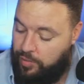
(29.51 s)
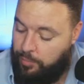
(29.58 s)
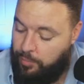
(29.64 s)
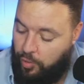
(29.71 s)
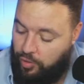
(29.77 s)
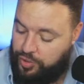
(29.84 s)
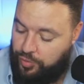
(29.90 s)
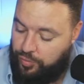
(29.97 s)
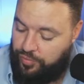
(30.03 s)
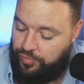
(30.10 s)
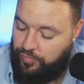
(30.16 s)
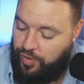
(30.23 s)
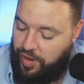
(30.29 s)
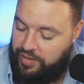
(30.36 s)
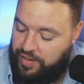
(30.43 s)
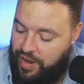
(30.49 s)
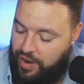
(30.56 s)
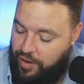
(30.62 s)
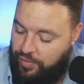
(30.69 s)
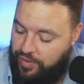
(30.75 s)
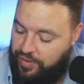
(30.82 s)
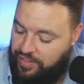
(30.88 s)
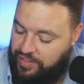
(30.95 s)
Marshall right
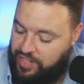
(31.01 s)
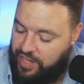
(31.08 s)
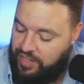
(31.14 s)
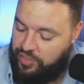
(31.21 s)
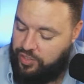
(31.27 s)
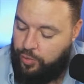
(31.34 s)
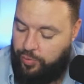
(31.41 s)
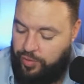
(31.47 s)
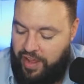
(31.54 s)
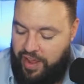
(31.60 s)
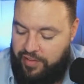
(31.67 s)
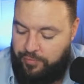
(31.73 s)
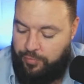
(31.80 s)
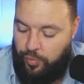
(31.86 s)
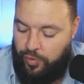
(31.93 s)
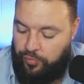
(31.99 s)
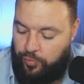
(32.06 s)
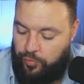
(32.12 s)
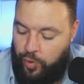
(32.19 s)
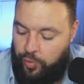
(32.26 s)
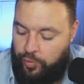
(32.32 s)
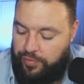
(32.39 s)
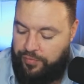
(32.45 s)
now is a two and a half point
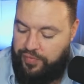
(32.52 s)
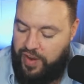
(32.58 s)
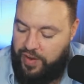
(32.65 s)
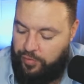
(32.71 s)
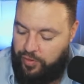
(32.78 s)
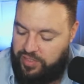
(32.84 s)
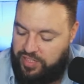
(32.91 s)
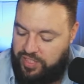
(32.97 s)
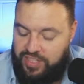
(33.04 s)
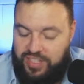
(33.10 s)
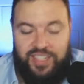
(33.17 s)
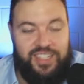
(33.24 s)
road favorite,